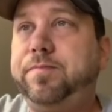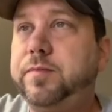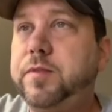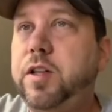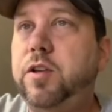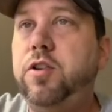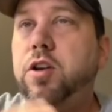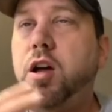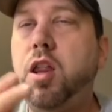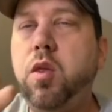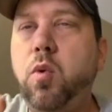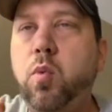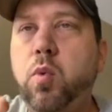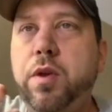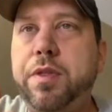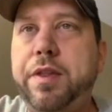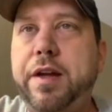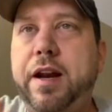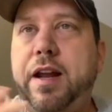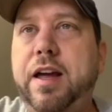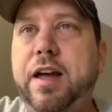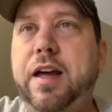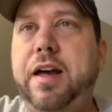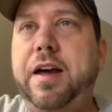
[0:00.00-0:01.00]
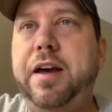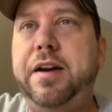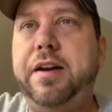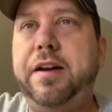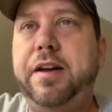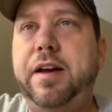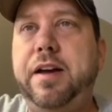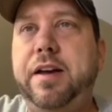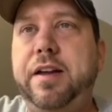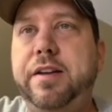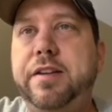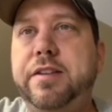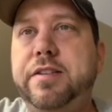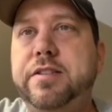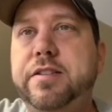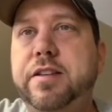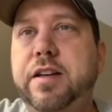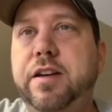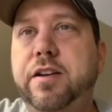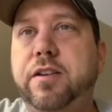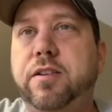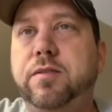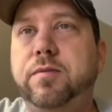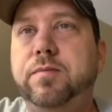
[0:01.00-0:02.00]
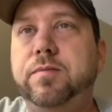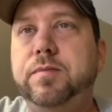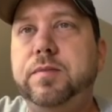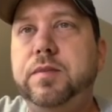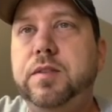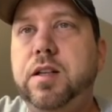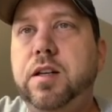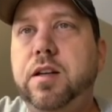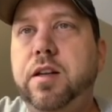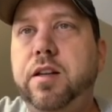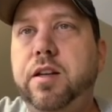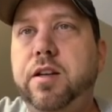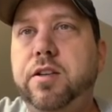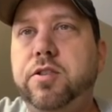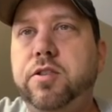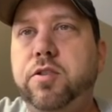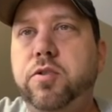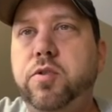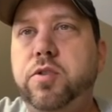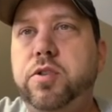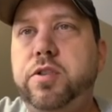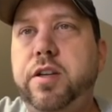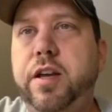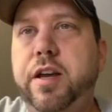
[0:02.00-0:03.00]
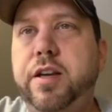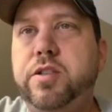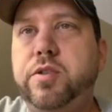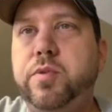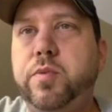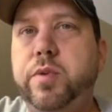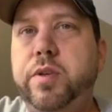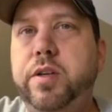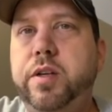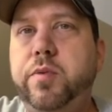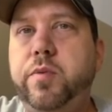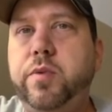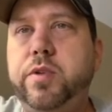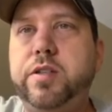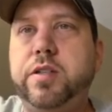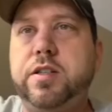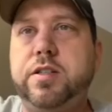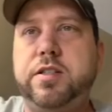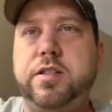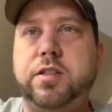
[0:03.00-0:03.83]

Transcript: Another one had and I had to sell. And there's Luke's X-Wing, which I